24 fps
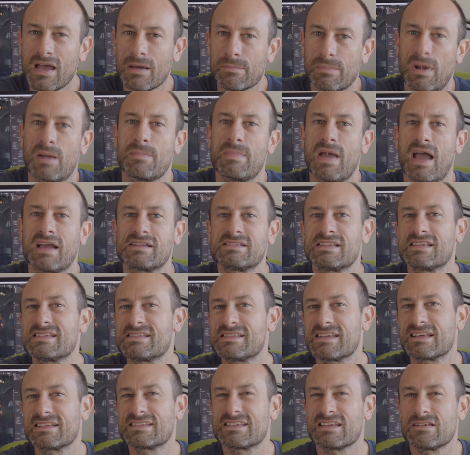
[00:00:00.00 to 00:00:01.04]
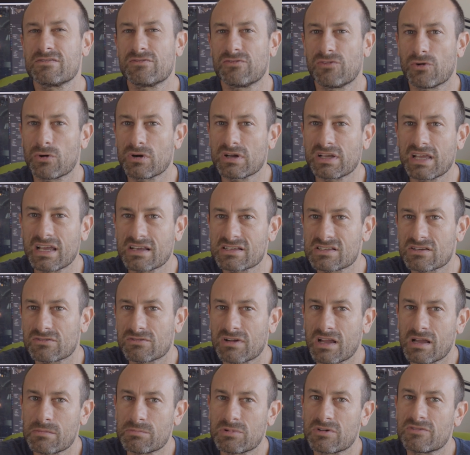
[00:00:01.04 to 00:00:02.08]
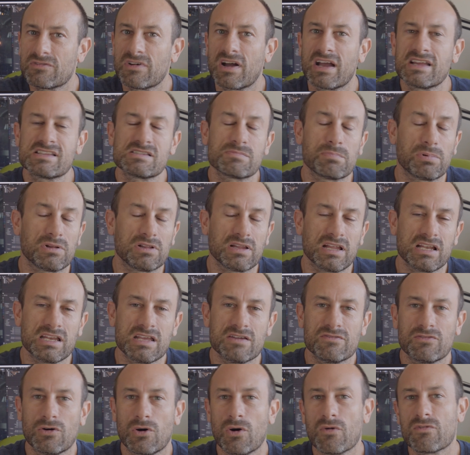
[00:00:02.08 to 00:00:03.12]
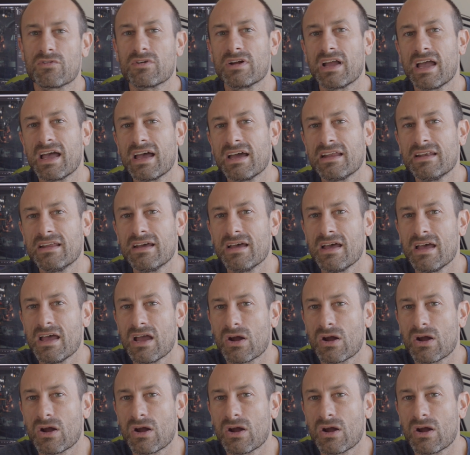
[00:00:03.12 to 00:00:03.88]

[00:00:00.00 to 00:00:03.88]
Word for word: My Max's 64 gigs of RAM provides plenty of overhead,